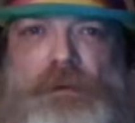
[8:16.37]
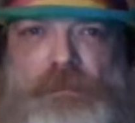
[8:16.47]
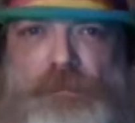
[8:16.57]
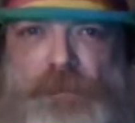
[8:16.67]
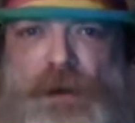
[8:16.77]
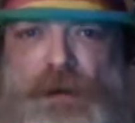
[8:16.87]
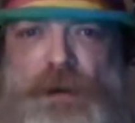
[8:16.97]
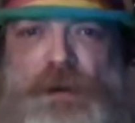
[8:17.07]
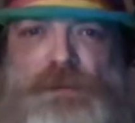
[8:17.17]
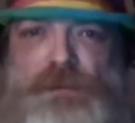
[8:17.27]
right
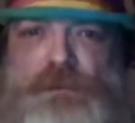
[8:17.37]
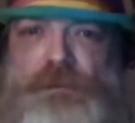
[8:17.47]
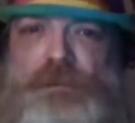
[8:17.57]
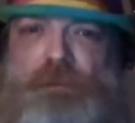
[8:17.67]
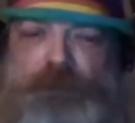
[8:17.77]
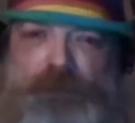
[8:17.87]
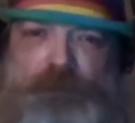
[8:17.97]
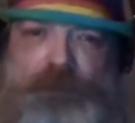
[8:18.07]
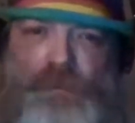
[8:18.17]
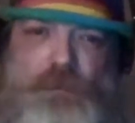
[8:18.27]
next
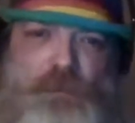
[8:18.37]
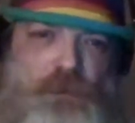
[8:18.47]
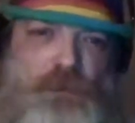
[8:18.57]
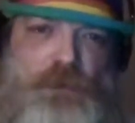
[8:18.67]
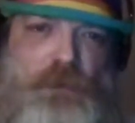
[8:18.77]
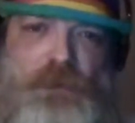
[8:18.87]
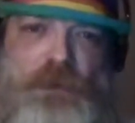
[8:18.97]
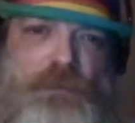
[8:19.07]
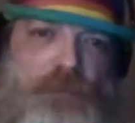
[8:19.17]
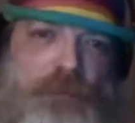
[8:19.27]
to a
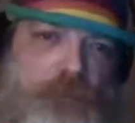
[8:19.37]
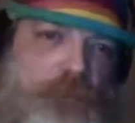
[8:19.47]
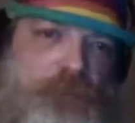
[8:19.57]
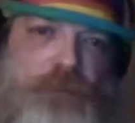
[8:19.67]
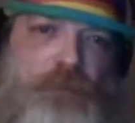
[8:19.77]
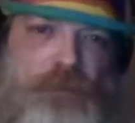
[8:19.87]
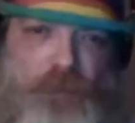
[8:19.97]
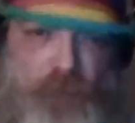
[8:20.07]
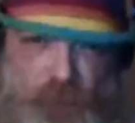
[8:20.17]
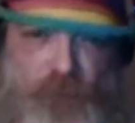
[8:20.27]
big. Next to a
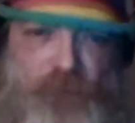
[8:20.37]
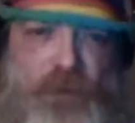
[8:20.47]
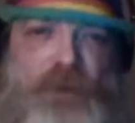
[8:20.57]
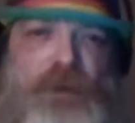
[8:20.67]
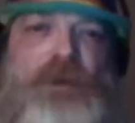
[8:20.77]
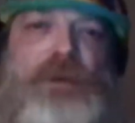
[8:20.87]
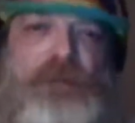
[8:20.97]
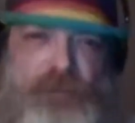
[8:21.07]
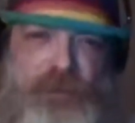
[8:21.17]
radio telescope, is that right?